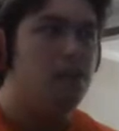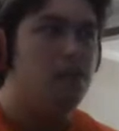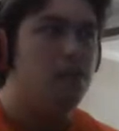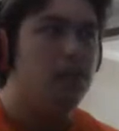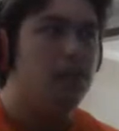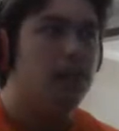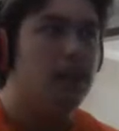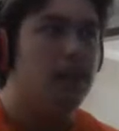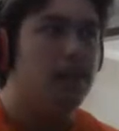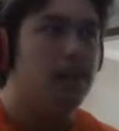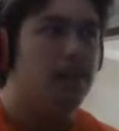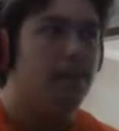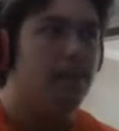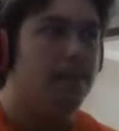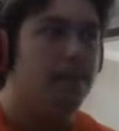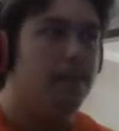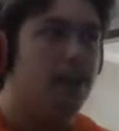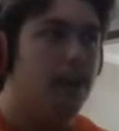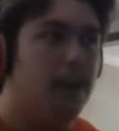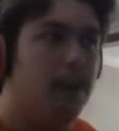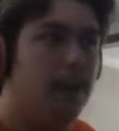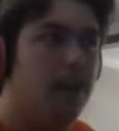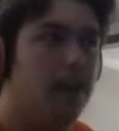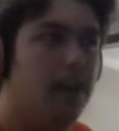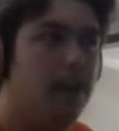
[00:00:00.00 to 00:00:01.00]
really
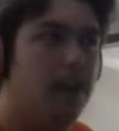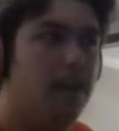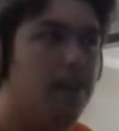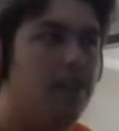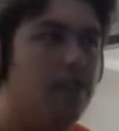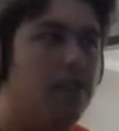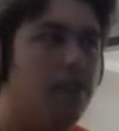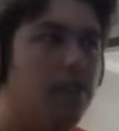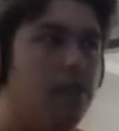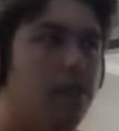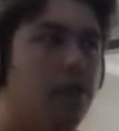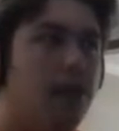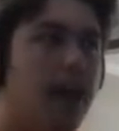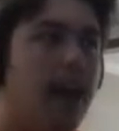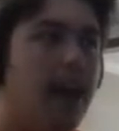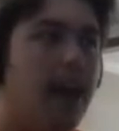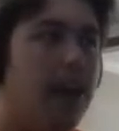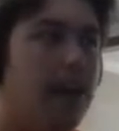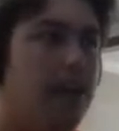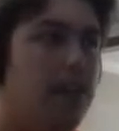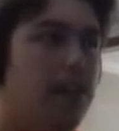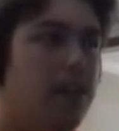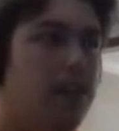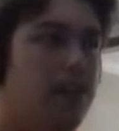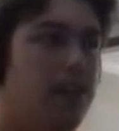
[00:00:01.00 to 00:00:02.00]
prefer. This is just what I
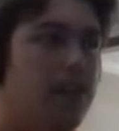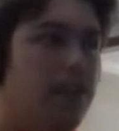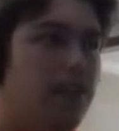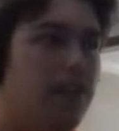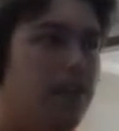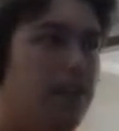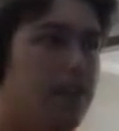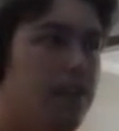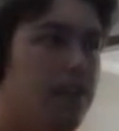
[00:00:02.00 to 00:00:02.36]
use.